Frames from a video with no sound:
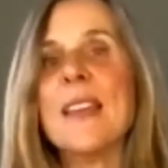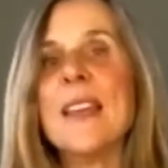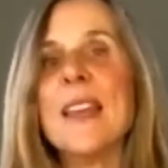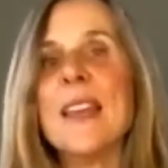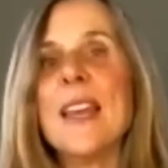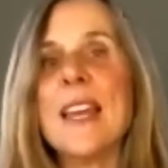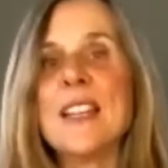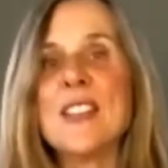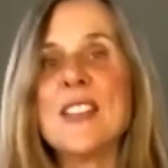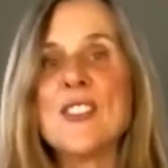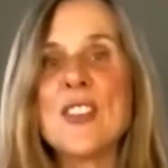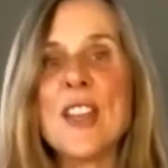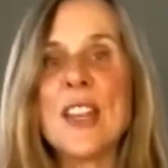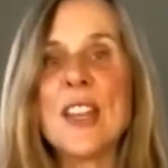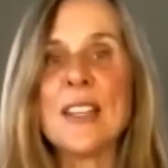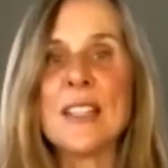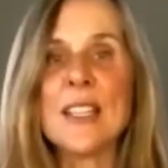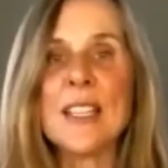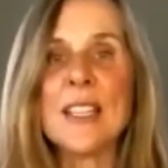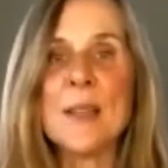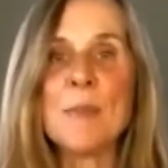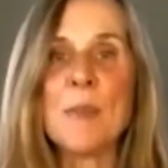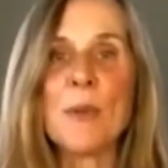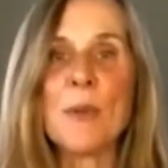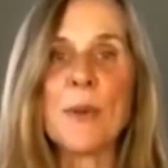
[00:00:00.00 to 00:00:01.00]
and
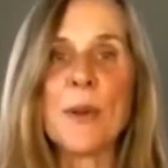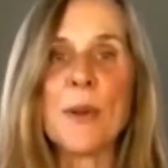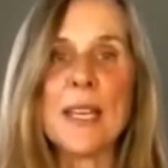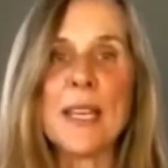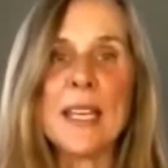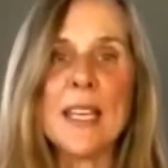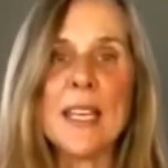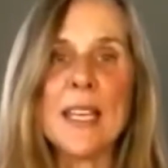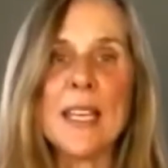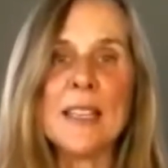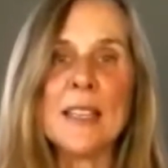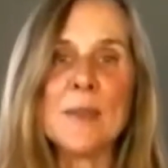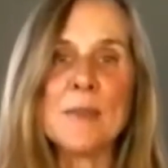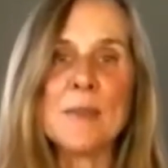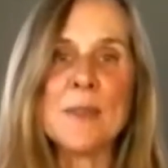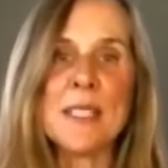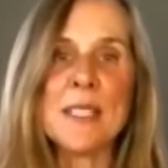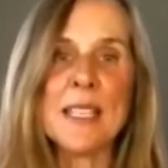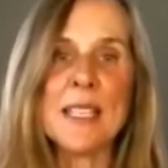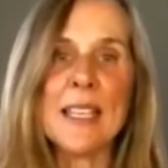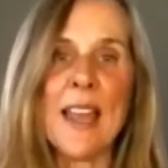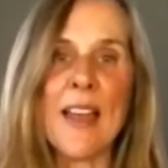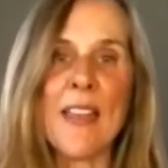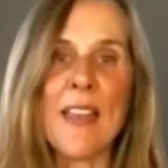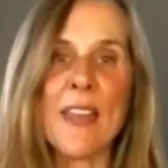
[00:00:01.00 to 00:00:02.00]
gently bringing them
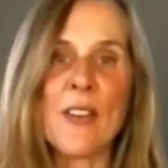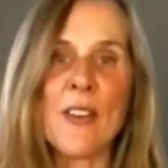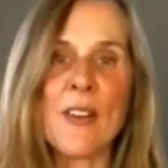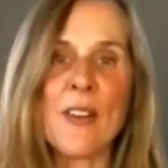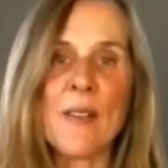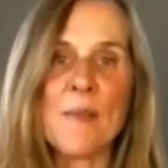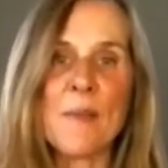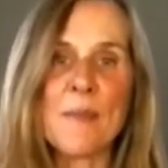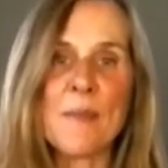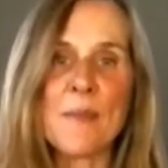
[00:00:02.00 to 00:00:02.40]
together.